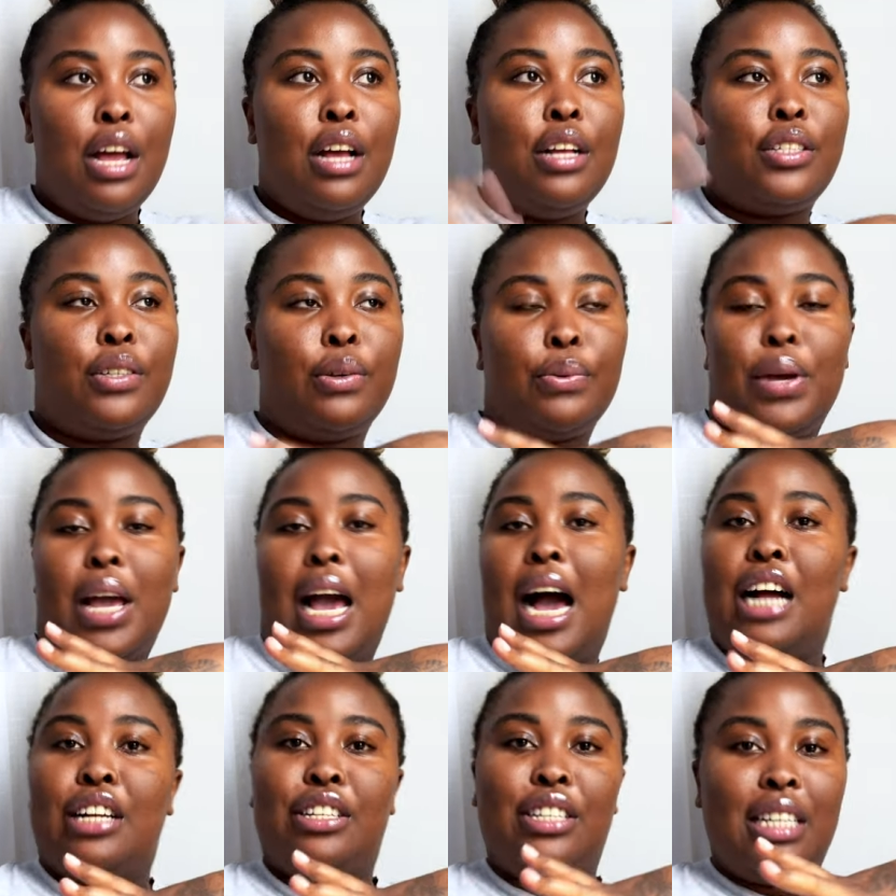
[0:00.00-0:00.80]
So we
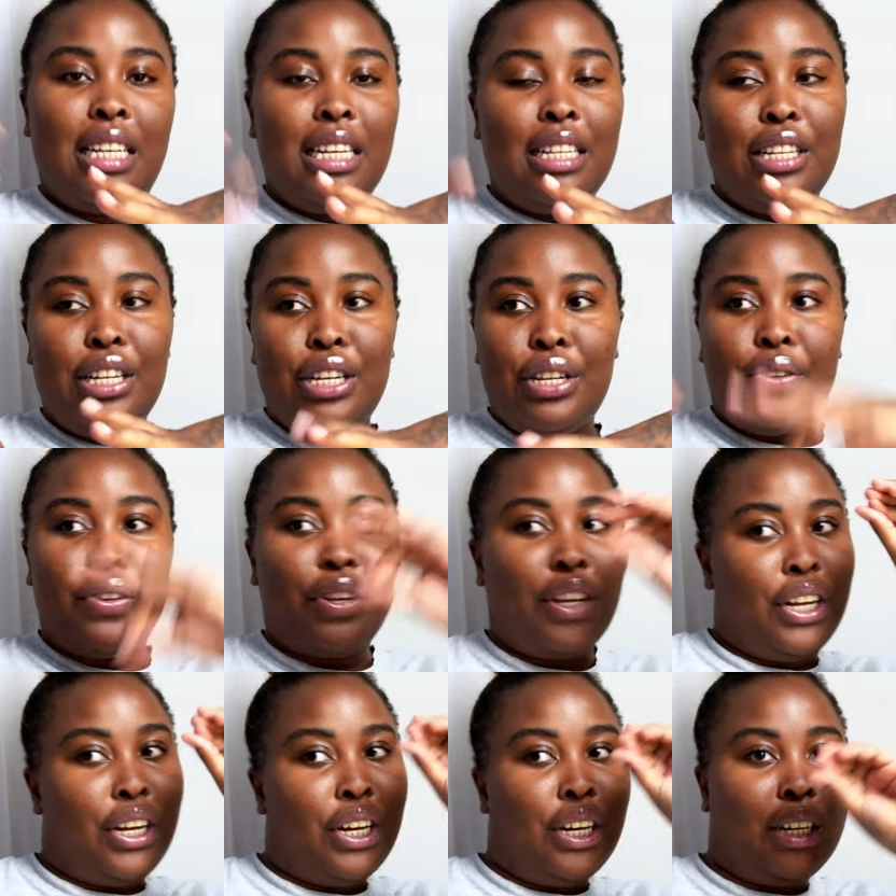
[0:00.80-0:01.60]
ushered in the new
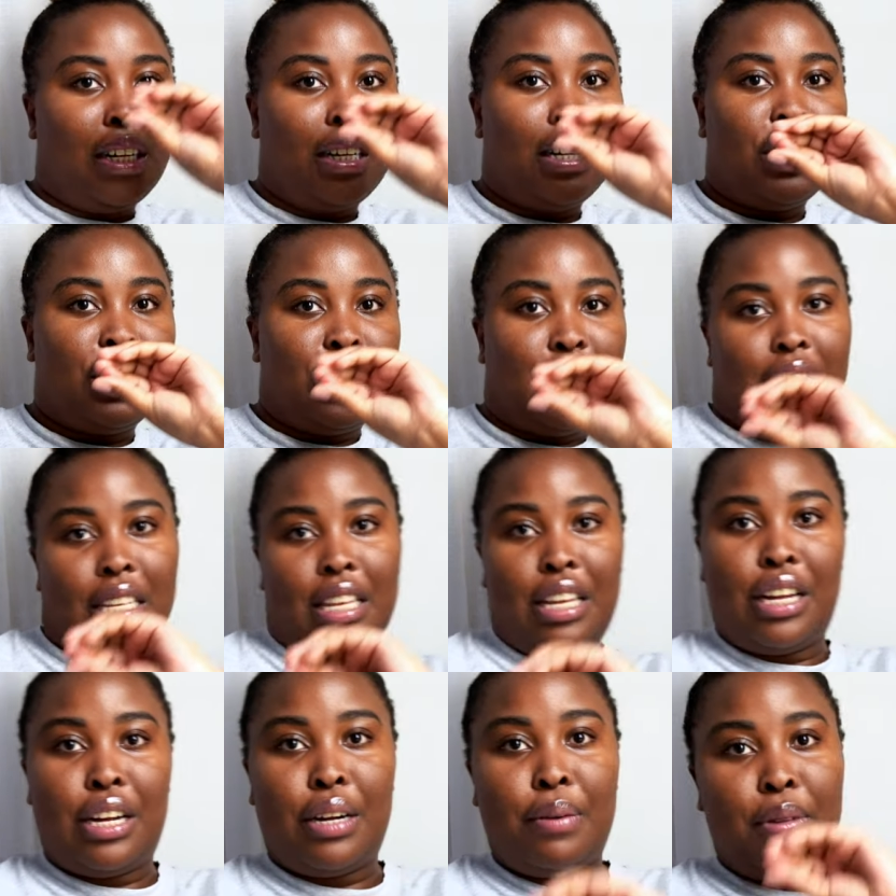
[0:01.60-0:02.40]
year, just
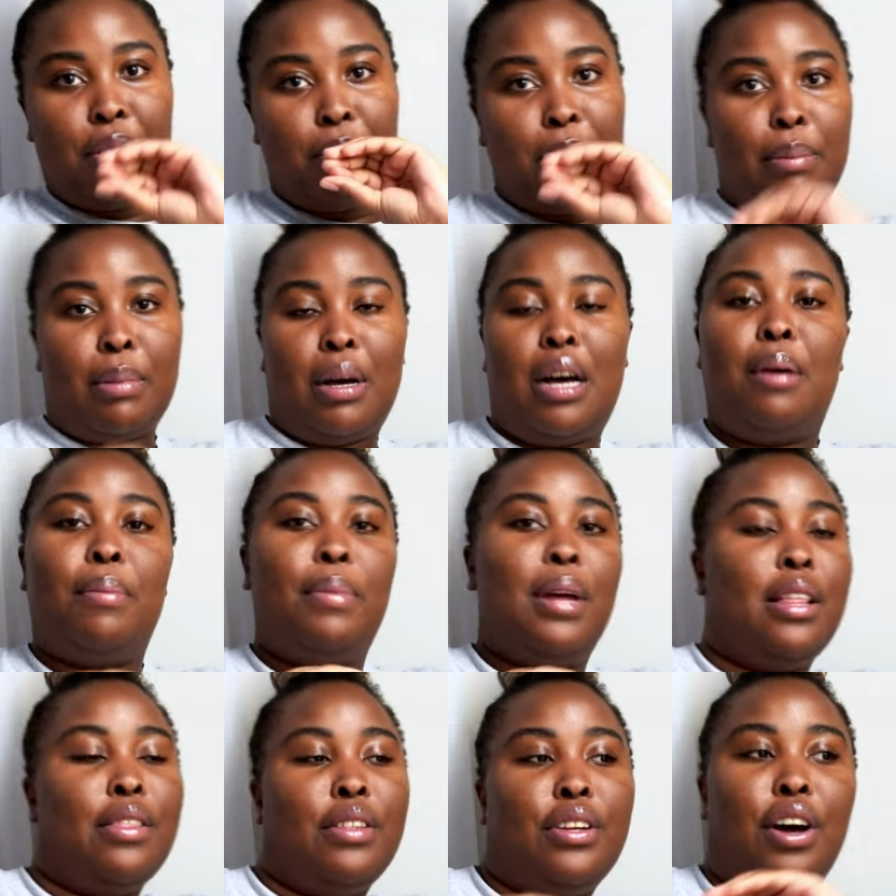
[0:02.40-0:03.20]
here with my mom
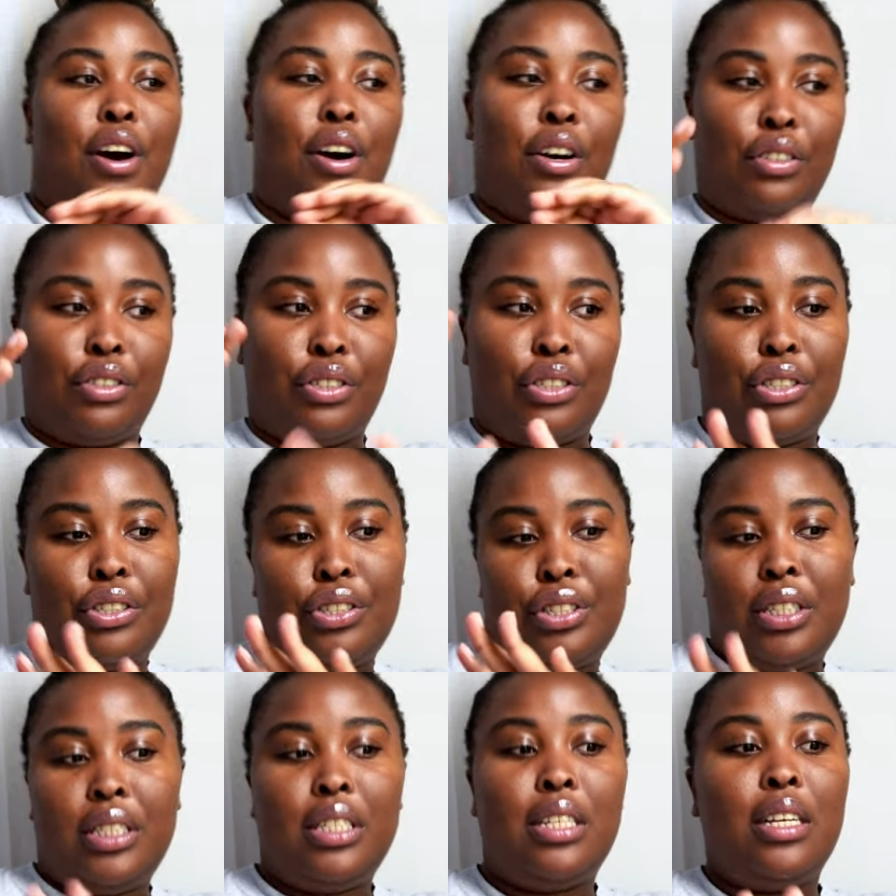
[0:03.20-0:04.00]
and the dogs, just
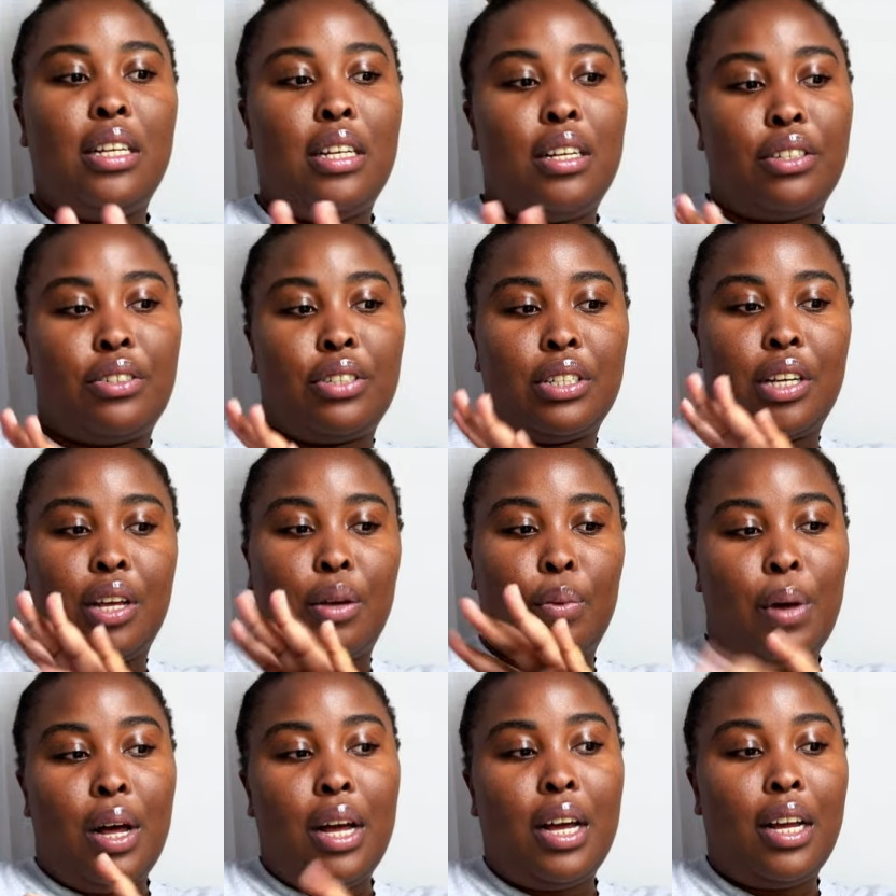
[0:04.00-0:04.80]
chilling,
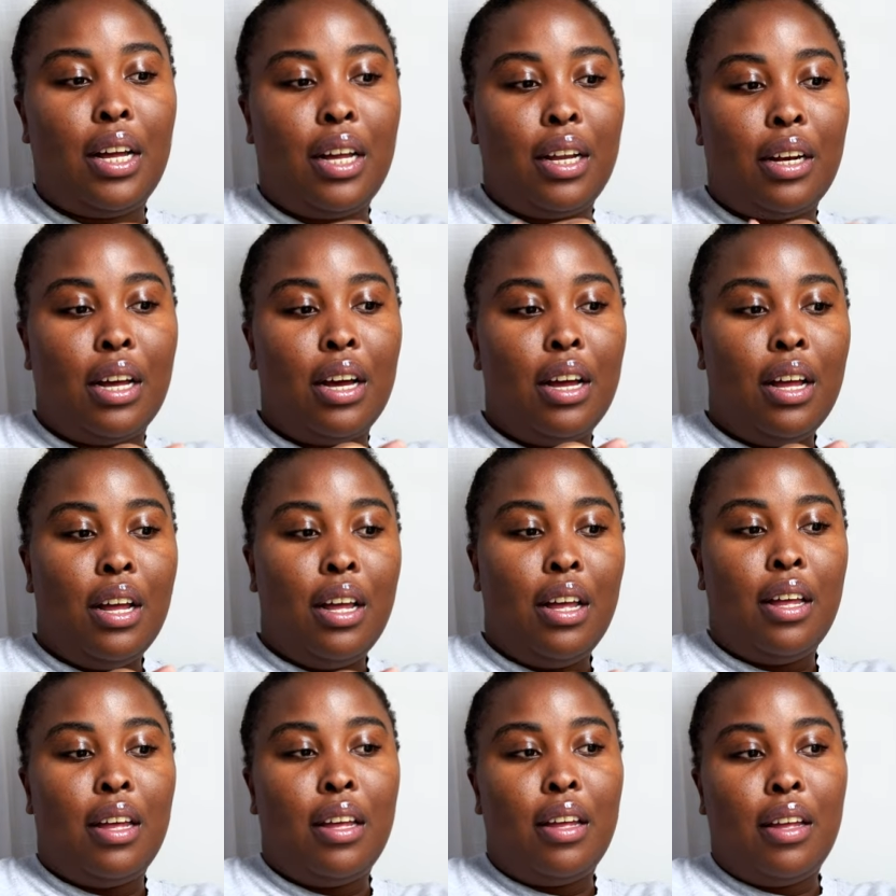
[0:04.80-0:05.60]
drinking wine,
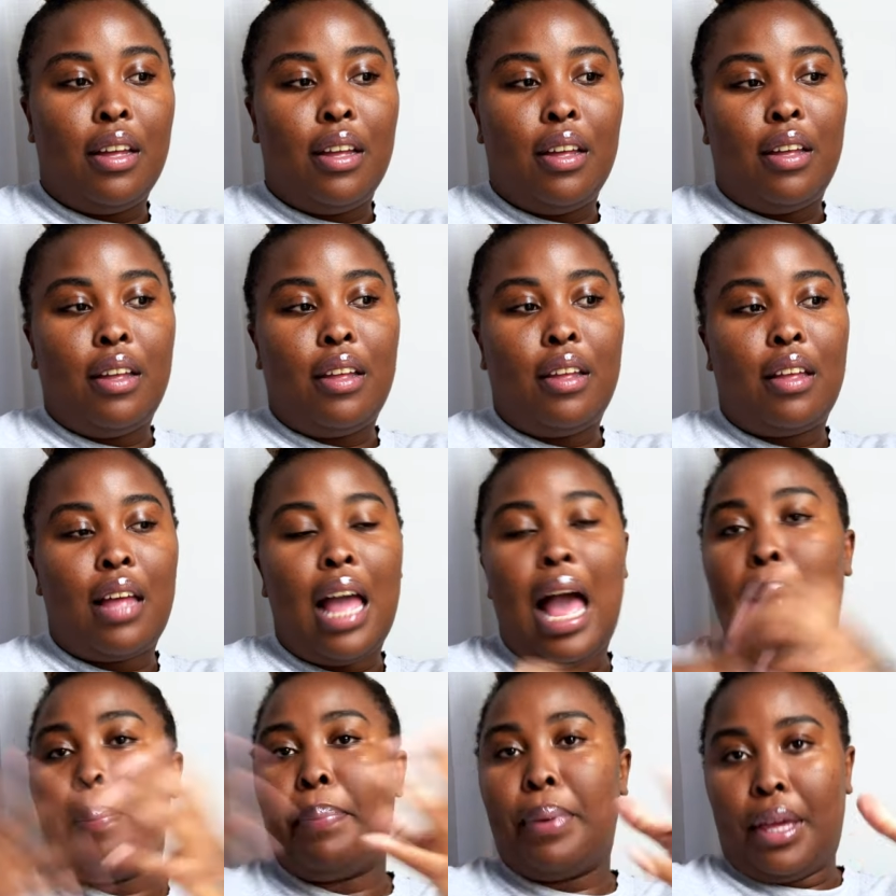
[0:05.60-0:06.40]

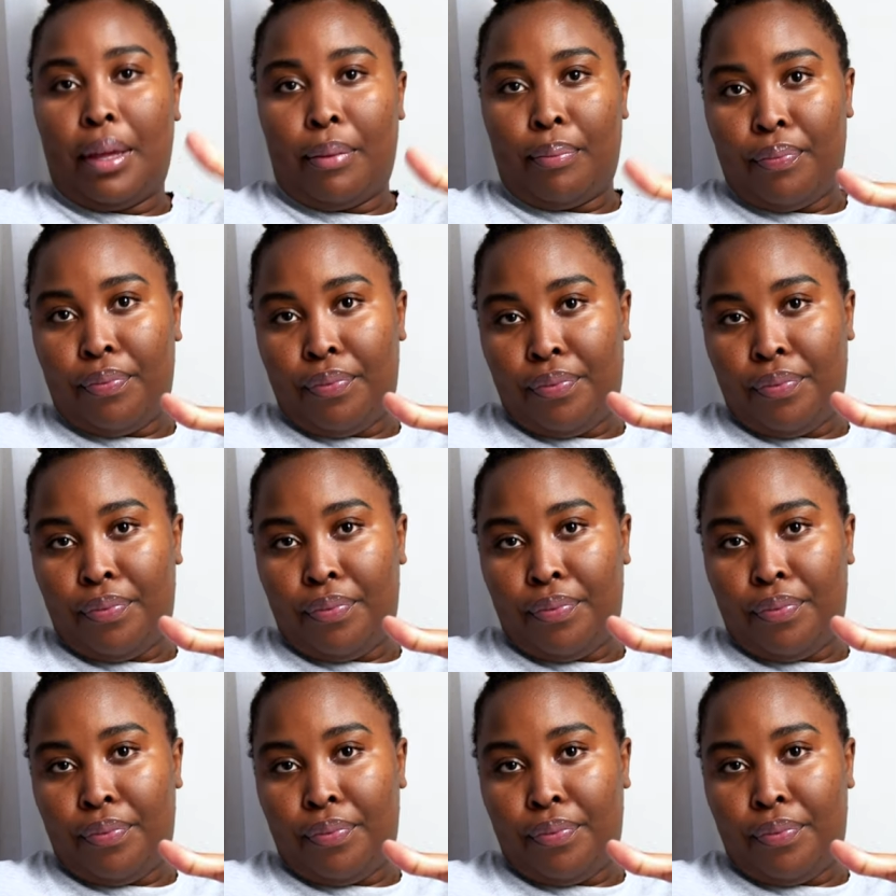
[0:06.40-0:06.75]
happy.